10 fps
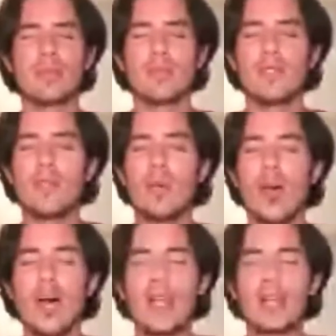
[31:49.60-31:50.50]
So
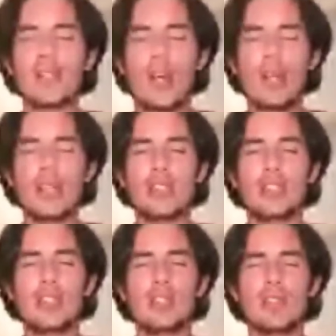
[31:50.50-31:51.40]
I acknowledge
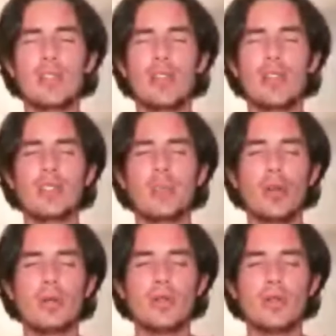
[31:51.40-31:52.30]
its
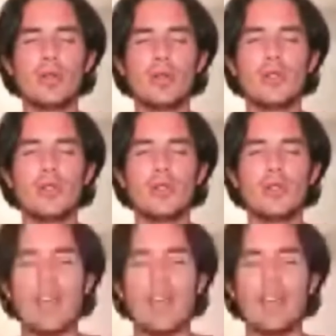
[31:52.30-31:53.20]
purpose in
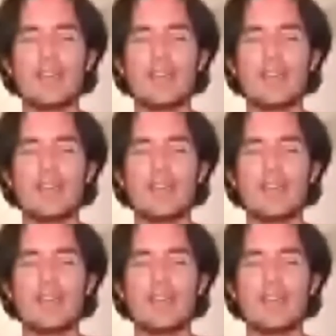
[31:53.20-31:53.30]
life.